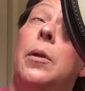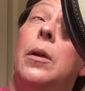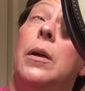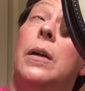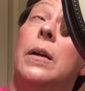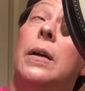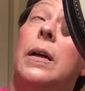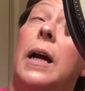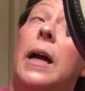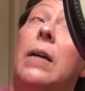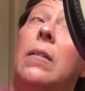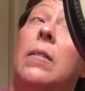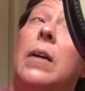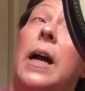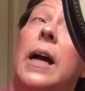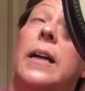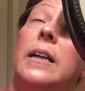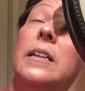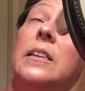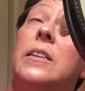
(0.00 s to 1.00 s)
look, I'll
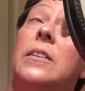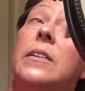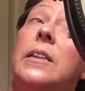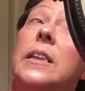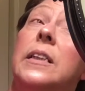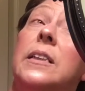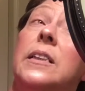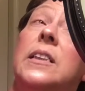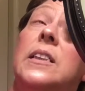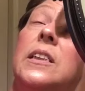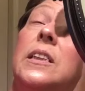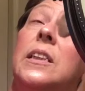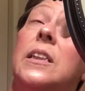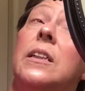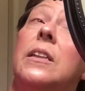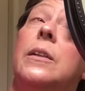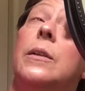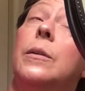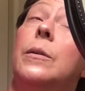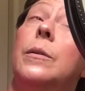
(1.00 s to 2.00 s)
kind of do this
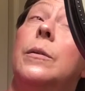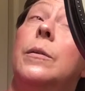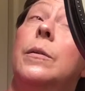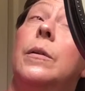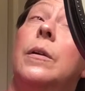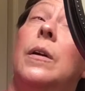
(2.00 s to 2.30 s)
too.